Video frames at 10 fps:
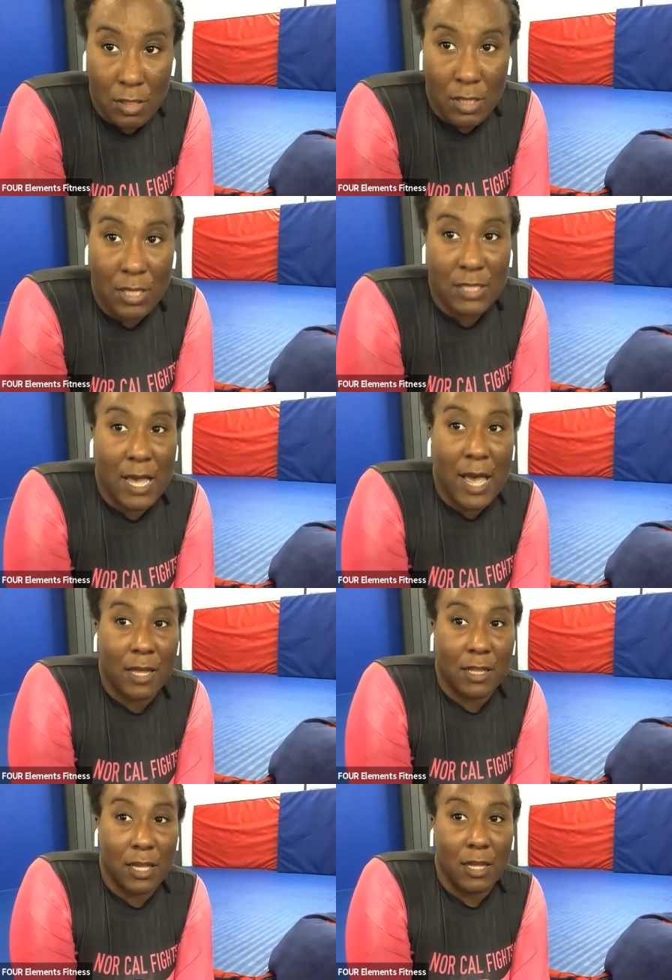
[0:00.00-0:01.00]

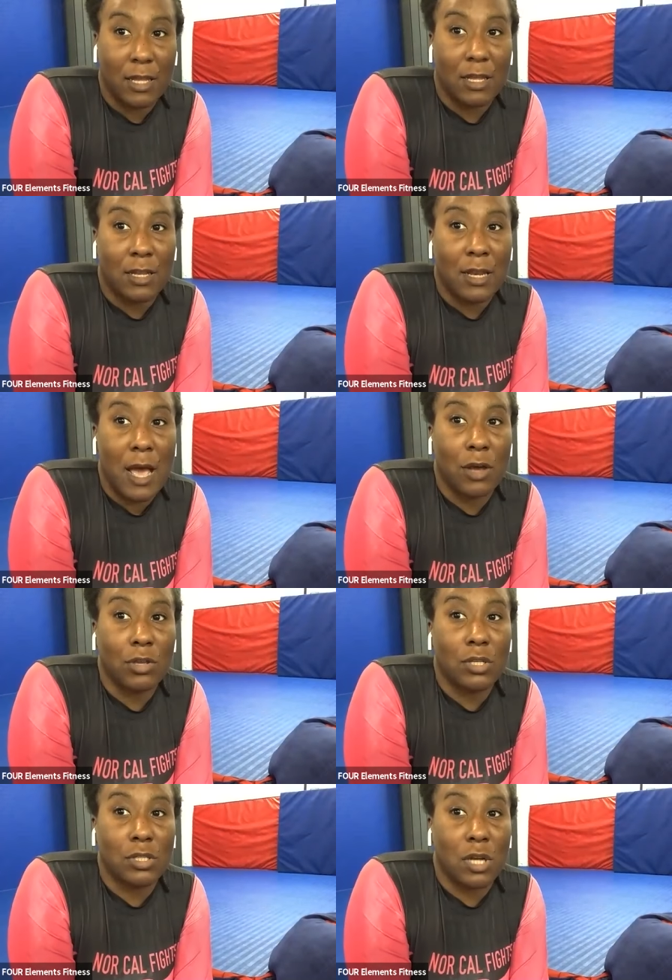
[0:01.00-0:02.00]
Exactly. Now
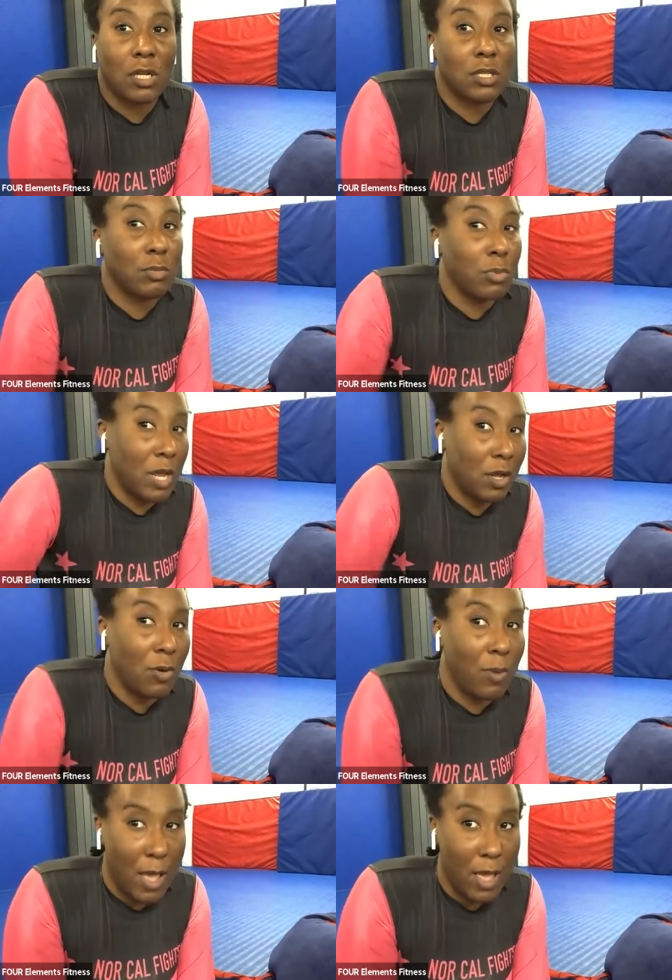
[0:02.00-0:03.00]
you can start to break
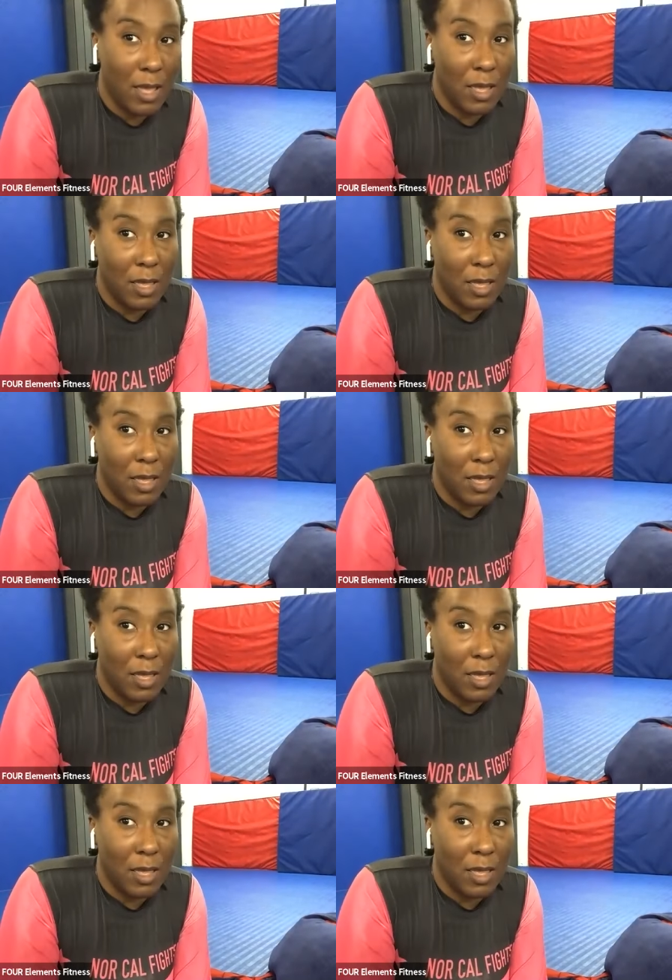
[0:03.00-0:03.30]
away,